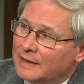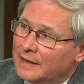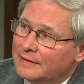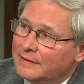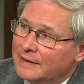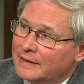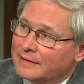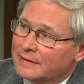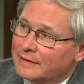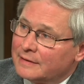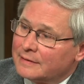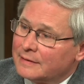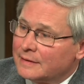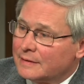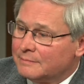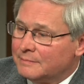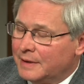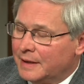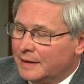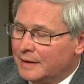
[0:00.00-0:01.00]
I think they're
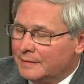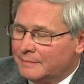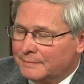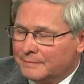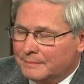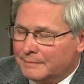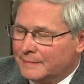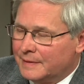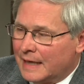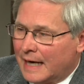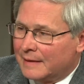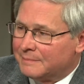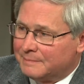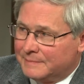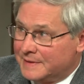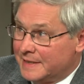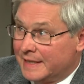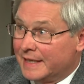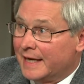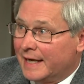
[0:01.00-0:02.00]

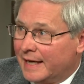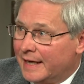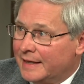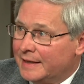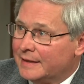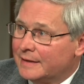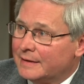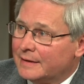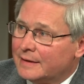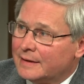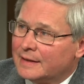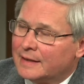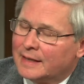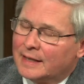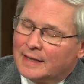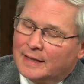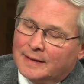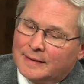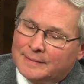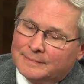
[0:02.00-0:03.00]
not today,
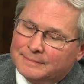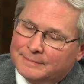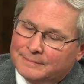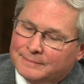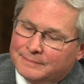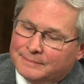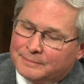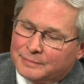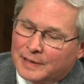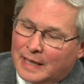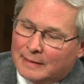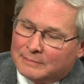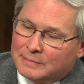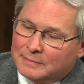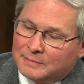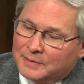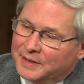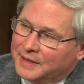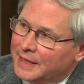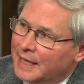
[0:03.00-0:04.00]
um,
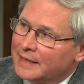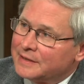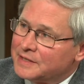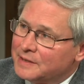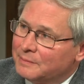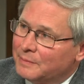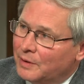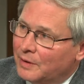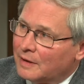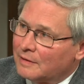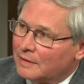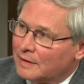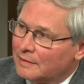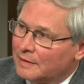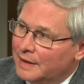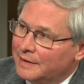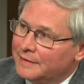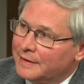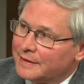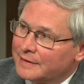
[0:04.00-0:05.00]
probably not tomorrow.
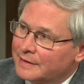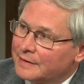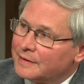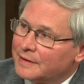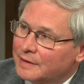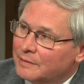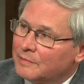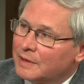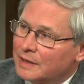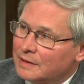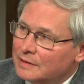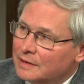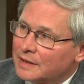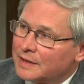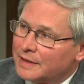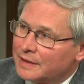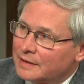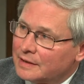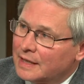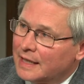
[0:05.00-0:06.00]
I think they're going to want to
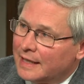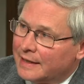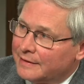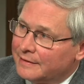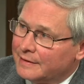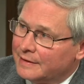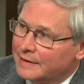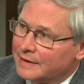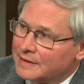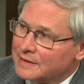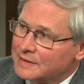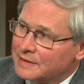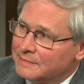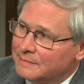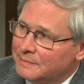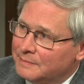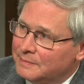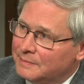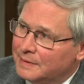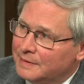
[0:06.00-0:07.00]
look at a lot of things
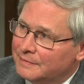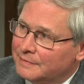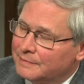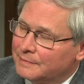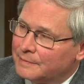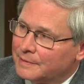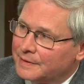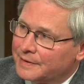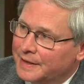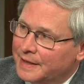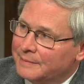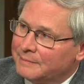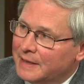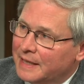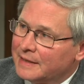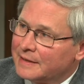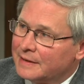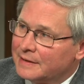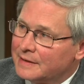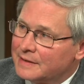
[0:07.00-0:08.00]
before they
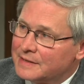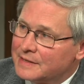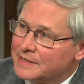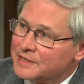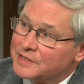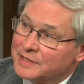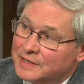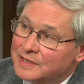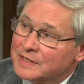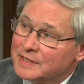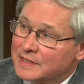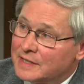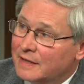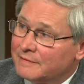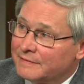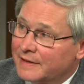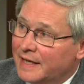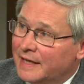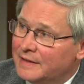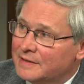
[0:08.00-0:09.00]
make the decision. It's a
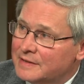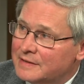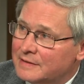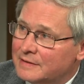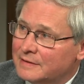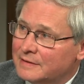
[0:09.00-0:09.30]
tough case.